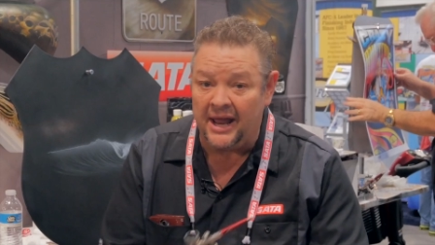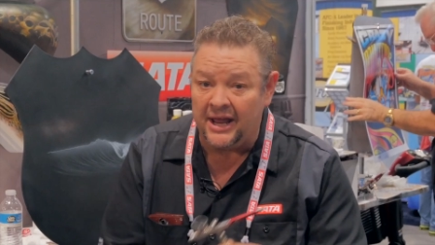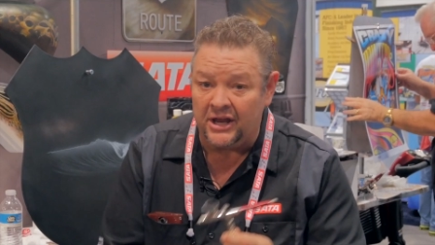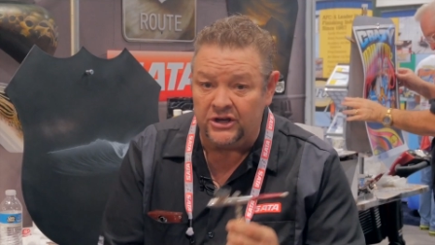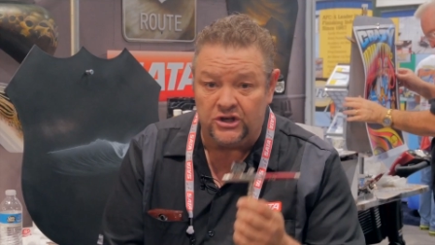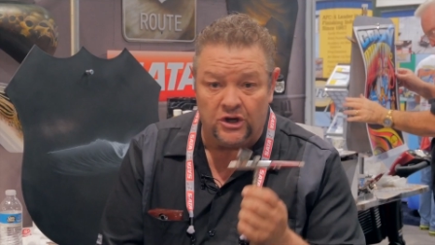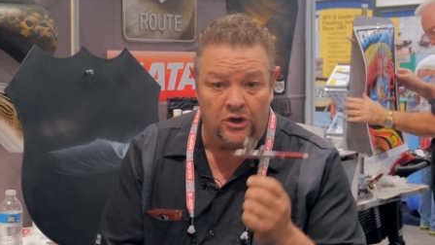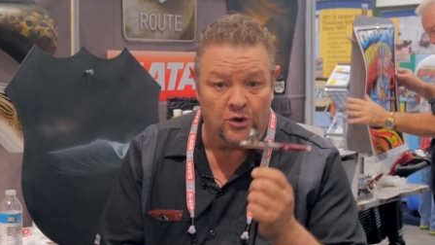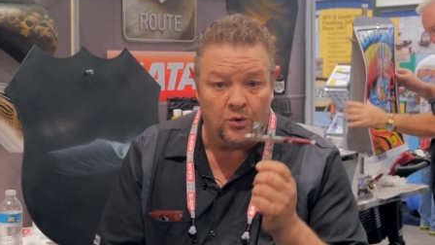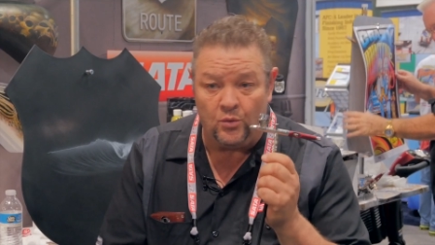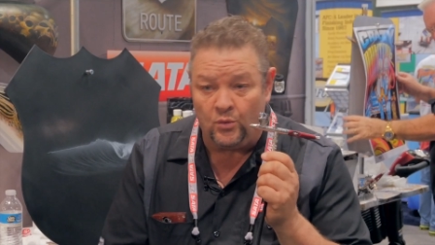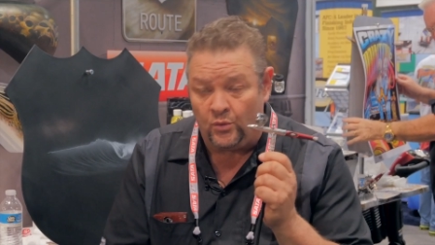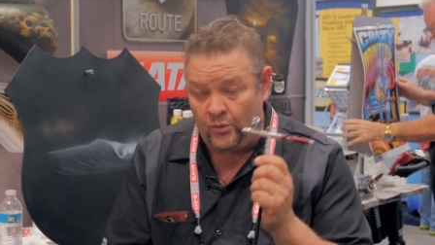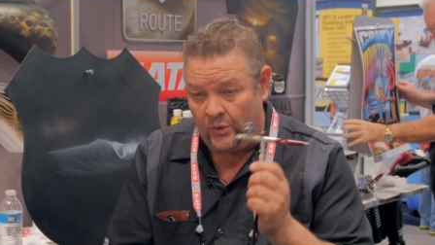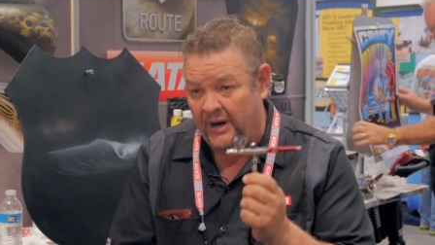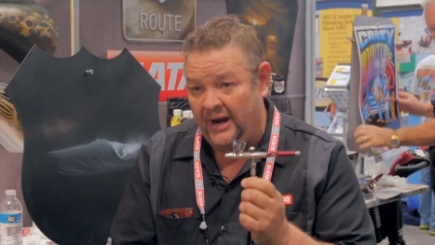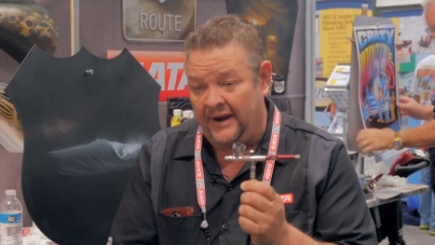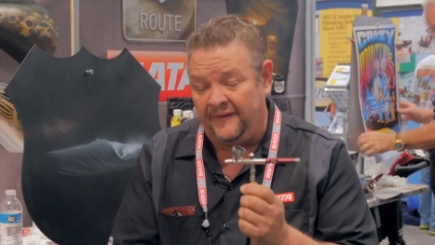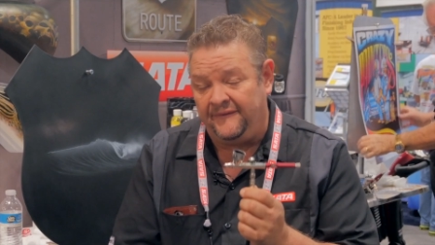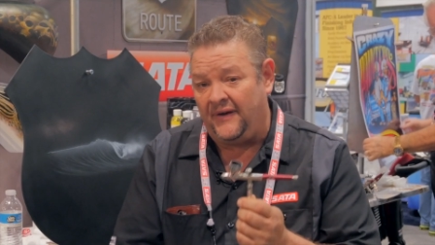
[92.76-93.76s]
can do
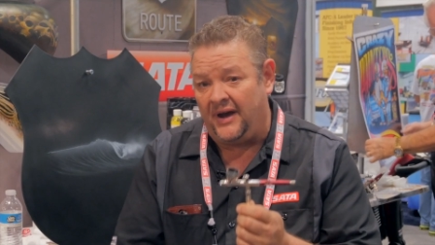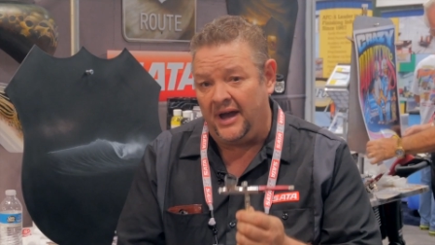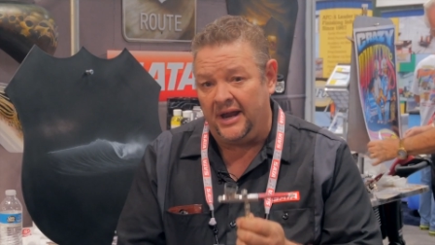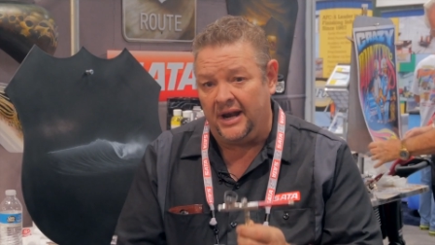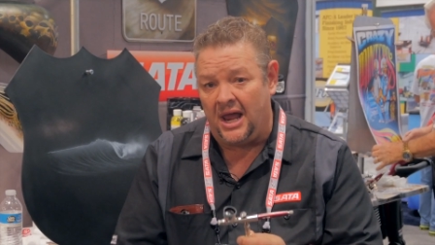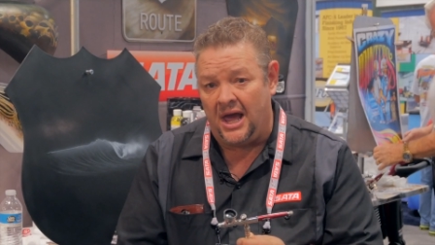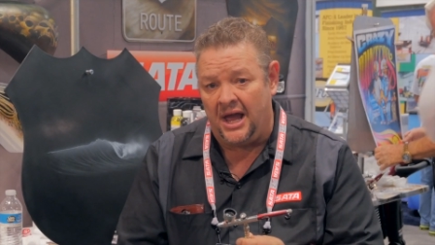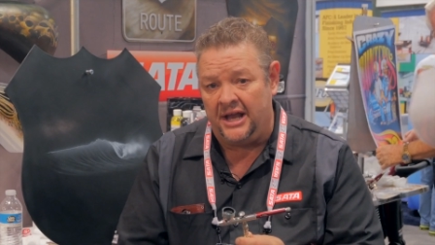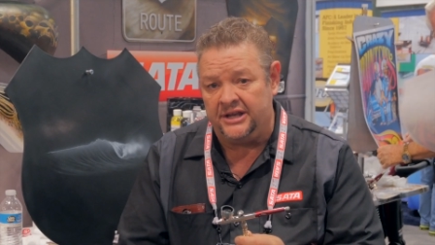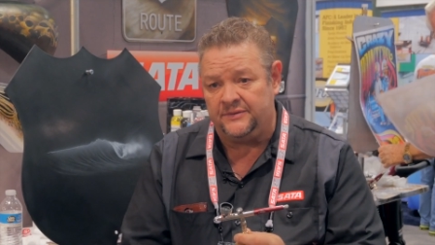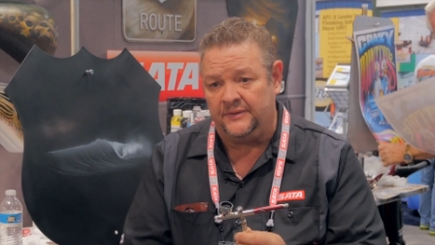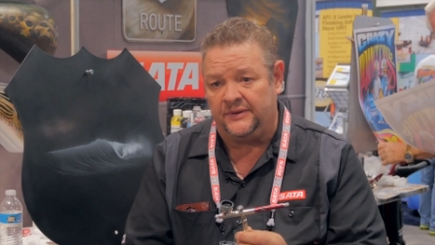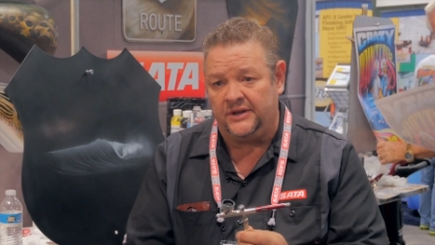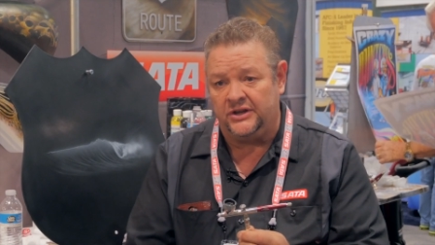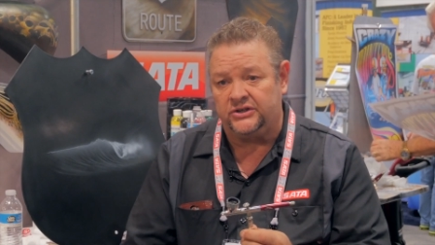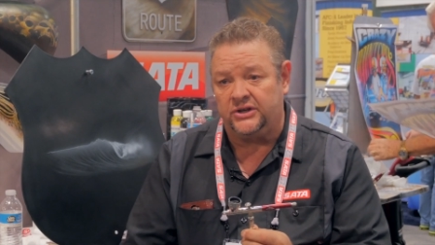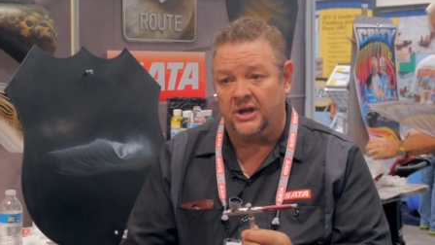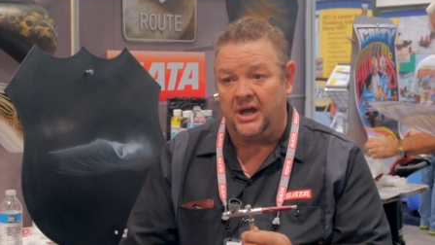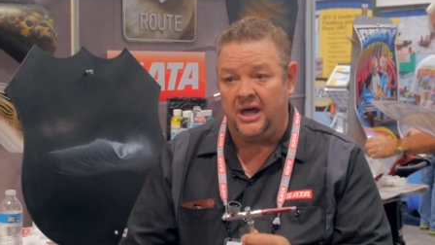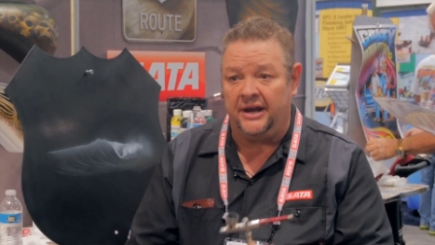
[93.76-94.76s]
really fine lines with
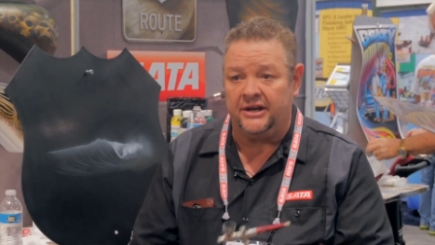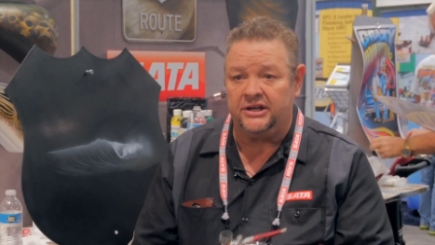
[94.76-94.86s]
this gun,